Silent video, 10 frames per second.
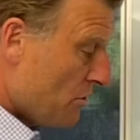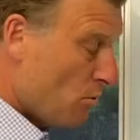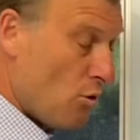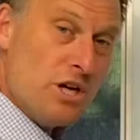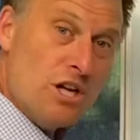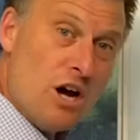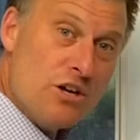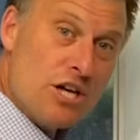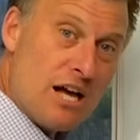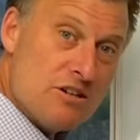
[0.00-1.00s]
more you know
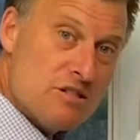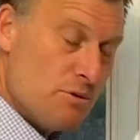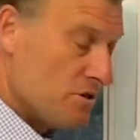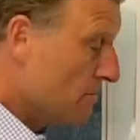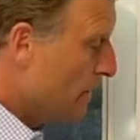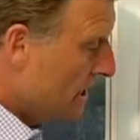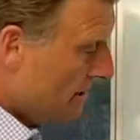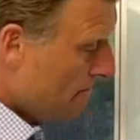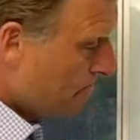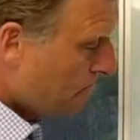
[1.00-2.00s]
your customers, the
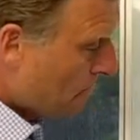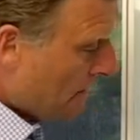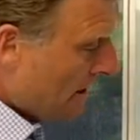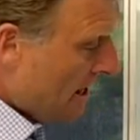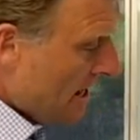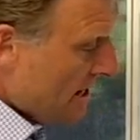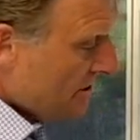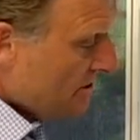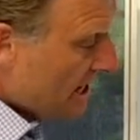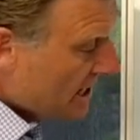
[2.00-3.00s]
better.
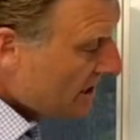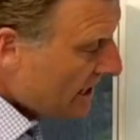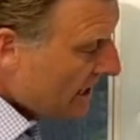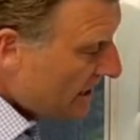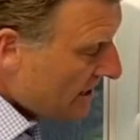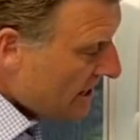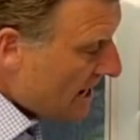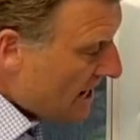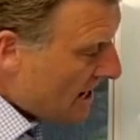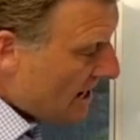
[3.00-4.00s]
Secondly,
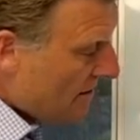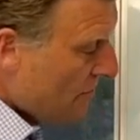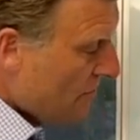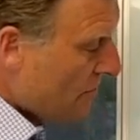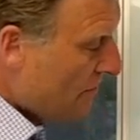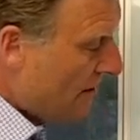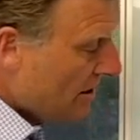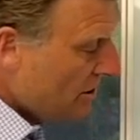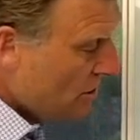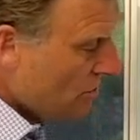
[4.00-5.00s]
the
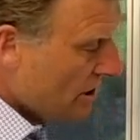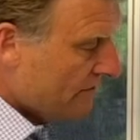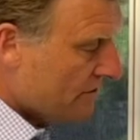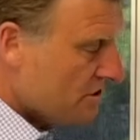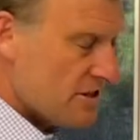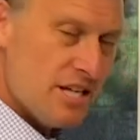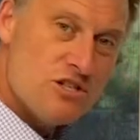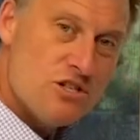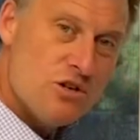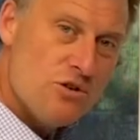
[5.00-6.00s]
value levers, and
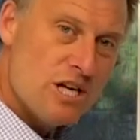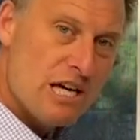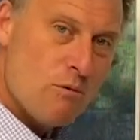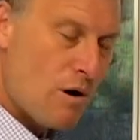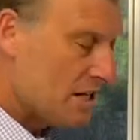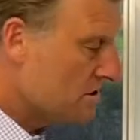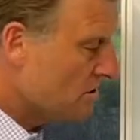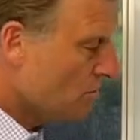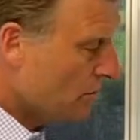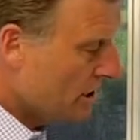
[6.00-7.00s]
there's two key ones
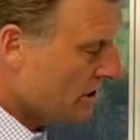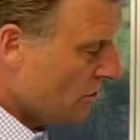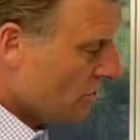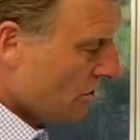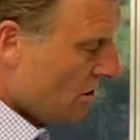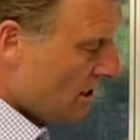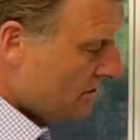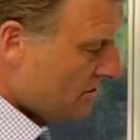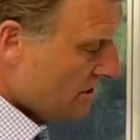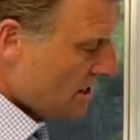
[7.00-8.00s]
that we can
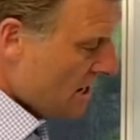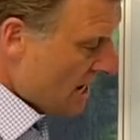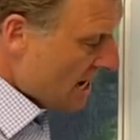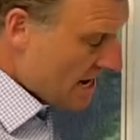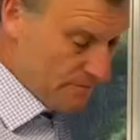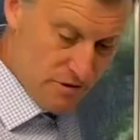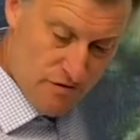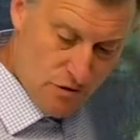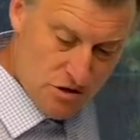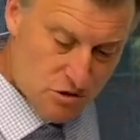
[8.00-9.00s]
utilise. The
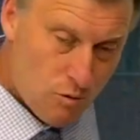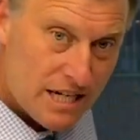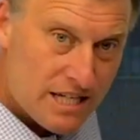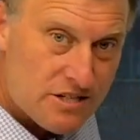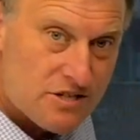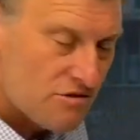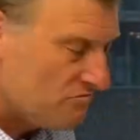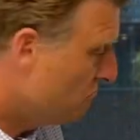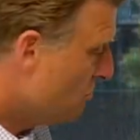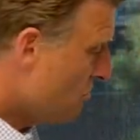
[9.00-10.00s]
first one is
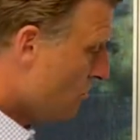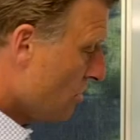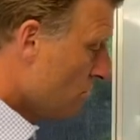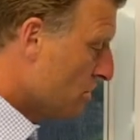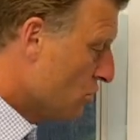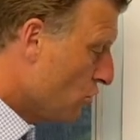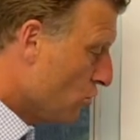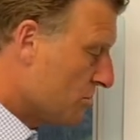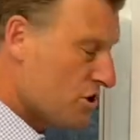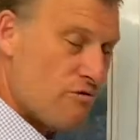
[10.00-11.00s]
what I would
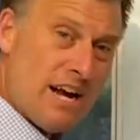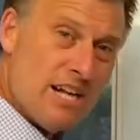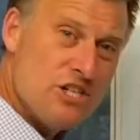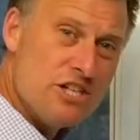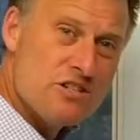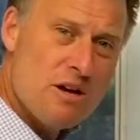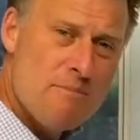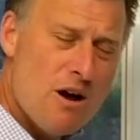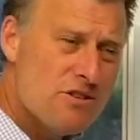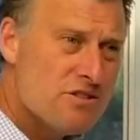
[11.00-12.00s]
call a strategy. So
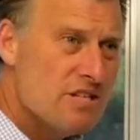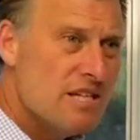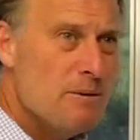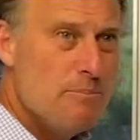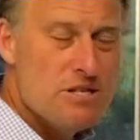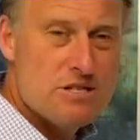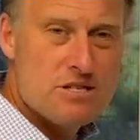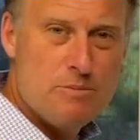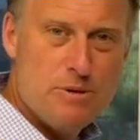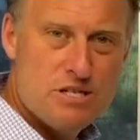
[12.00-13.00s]
most in a
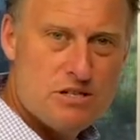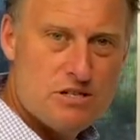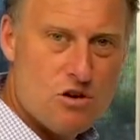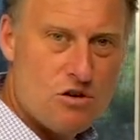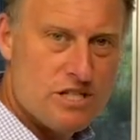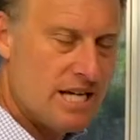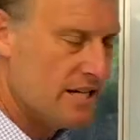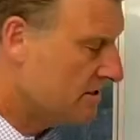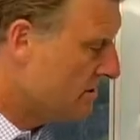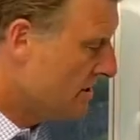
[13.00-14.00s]
business to business
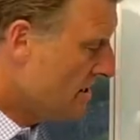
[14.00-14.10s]
context,